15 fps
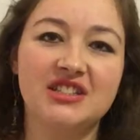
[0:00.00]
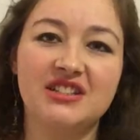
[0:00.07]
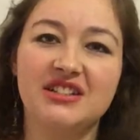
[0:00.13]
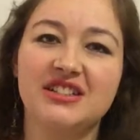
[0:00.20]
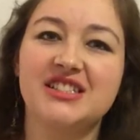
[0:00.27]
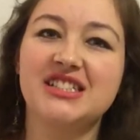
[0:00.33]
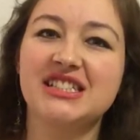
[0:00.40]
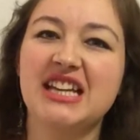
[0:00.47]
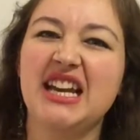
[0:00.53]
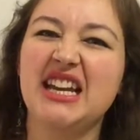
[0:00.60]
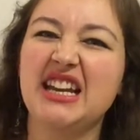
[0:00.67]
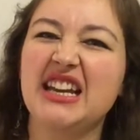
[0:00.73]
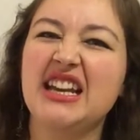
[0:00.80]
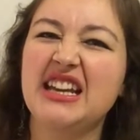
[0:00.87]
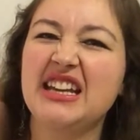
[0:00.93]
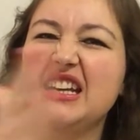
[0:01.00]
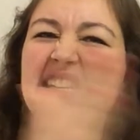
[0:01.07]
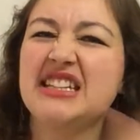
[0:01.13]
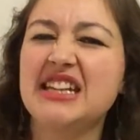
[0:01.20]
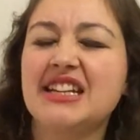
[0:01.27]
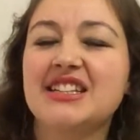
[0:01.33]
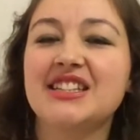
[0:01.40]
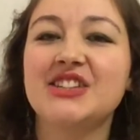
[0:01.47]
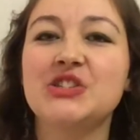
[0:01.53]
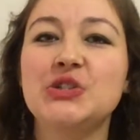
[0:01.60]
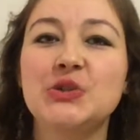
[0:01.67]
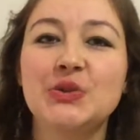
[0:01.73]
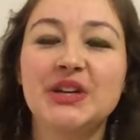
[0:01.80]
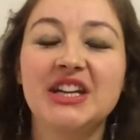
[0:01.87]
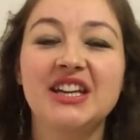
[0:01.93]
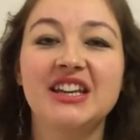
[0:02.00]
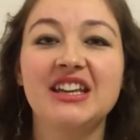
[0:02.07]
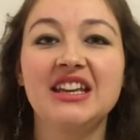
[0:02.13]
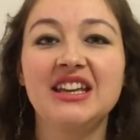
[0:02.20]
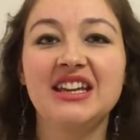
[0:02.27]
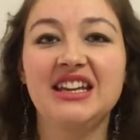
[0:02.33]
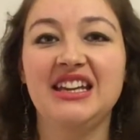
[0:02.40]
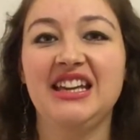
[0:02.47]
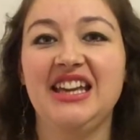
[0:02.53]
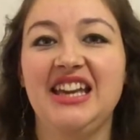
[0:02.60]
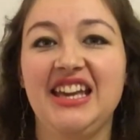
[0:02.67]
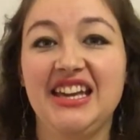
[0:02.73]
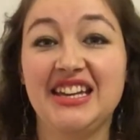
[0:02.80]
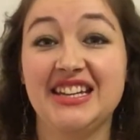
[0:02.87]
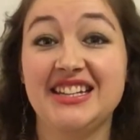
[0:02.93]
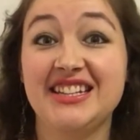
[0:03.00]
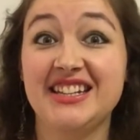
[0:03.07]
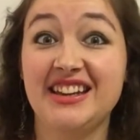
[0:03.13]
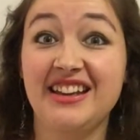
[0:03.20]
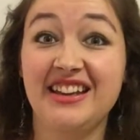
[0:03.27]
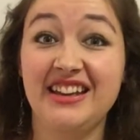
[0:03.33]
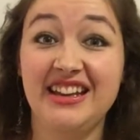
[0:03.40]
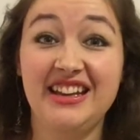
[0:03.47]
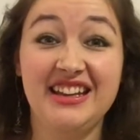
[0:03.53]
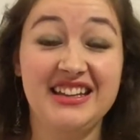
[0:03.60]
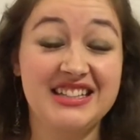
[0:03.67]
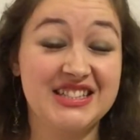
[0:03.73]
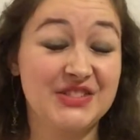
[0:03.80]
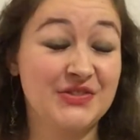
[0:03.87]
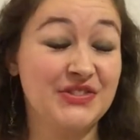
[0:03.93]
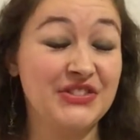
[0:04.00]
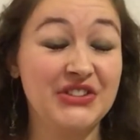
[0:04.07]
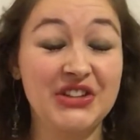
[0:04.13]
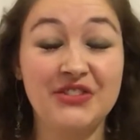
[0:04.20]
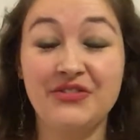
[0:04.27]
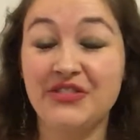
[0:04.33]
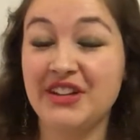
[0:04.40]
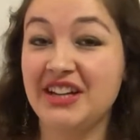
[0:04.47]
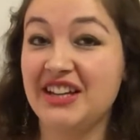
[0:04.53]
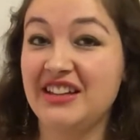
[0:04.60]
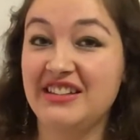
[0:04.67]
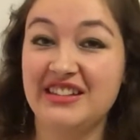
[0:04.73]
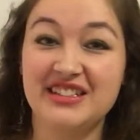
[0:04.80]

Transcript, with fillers: that are just kind of connected to it, and it is really fun.